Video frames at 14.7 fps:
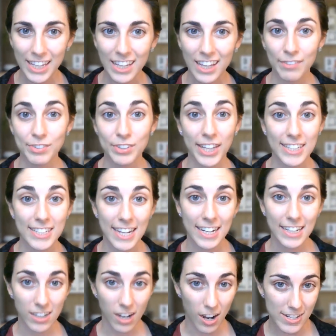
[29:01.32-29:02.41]
If you'd like to get
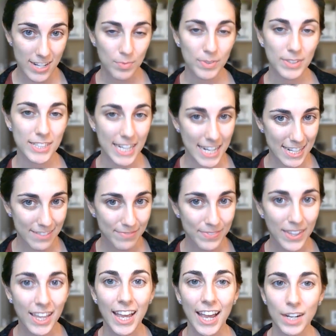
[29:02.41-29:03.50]
in contact with Dan,
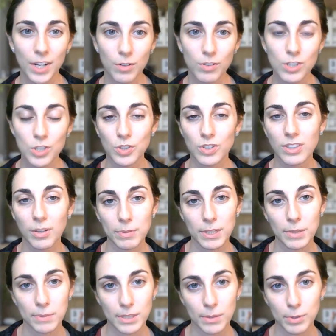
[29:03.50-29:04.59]
head over to
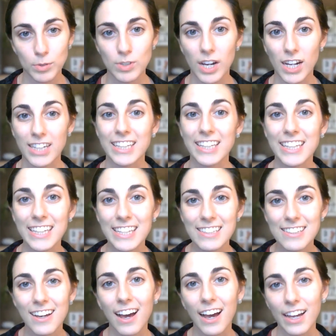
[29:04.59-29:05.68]

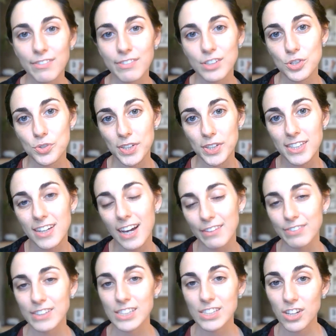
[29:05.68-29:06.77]

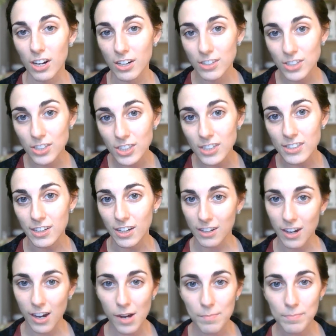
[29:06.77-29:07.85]

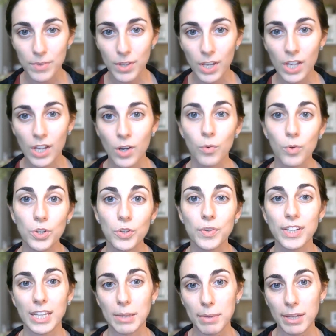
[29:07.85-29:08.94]
www.heat-treat-doctor.com, or you
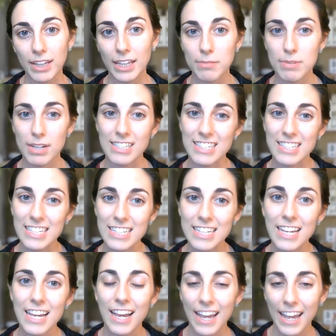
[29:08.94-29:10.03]
can email him at
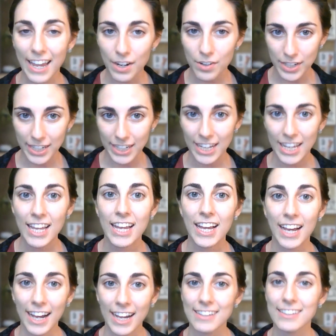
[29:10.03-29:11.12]

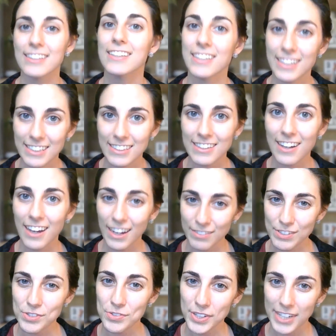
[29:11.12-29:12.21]

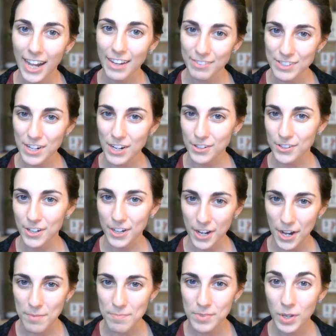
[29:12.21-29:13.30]

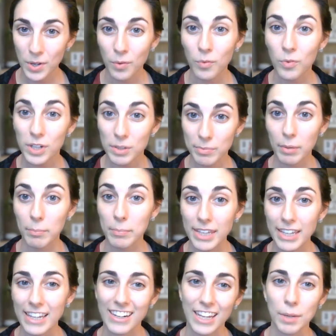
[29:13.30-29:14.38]
dherring@heat-treat-doctor.com, or email
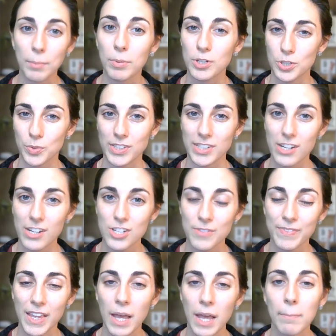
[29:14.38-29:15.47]
me and I can put you in touch.
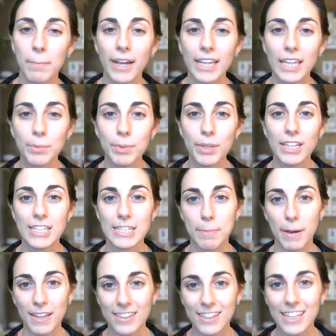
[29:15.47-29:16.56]
My email is
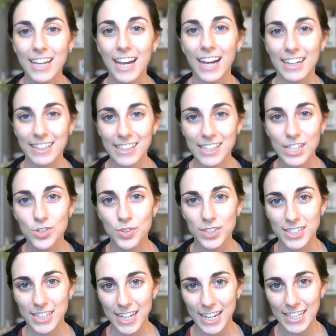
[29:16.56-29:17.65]

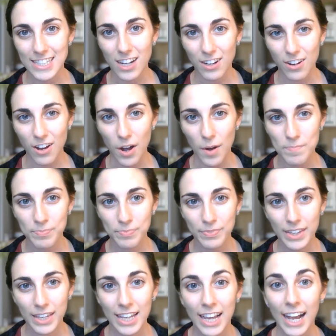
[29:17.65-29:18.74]
bethany@heattreattoday.com.
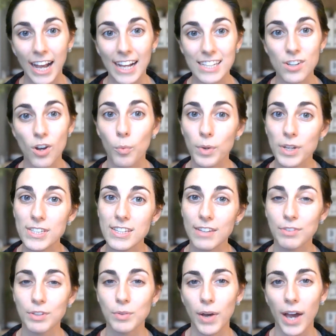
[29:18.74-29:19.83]
As always,
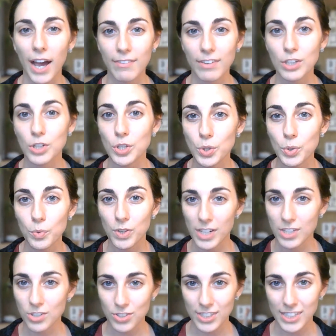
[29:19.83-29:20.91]
if you have a new or
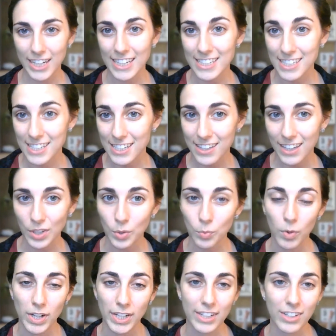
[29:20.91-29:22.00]
interesting idea that you
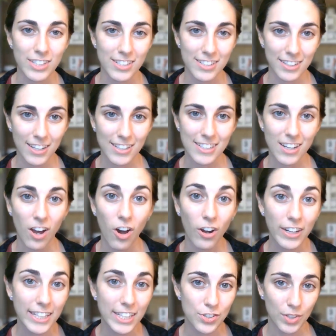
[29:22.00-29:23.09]
want to hear discussed on
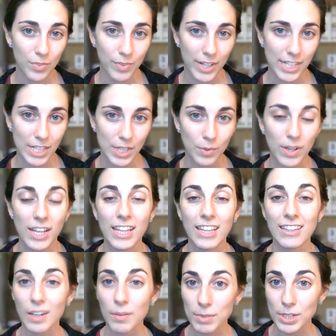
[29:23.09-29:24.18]
Heat Treat Radio,
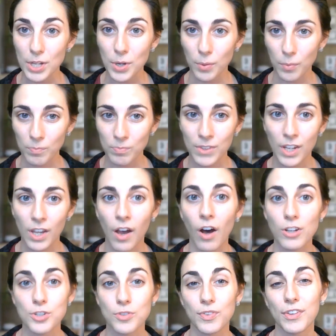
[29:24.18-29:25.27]
let me know.
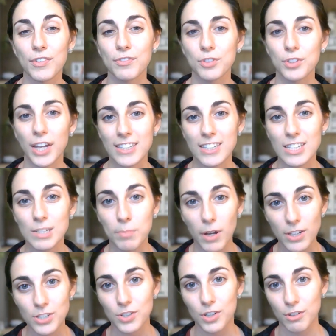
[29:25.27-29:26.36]
Also, if you'd like to
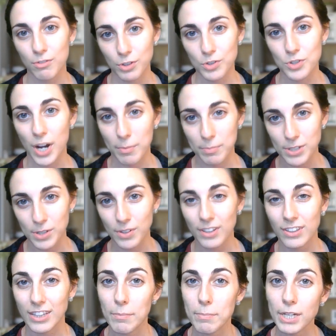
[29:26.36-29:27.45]
sponsor a future episode,
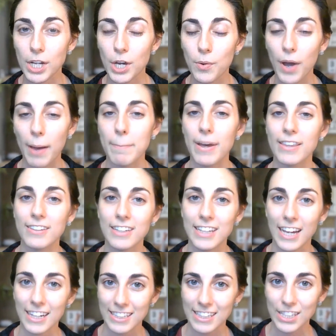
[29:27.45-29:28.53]
let me know at
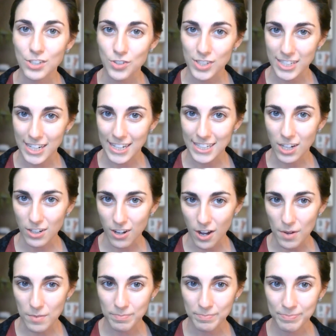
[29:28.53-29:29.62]
bethany@heattreattoday.com.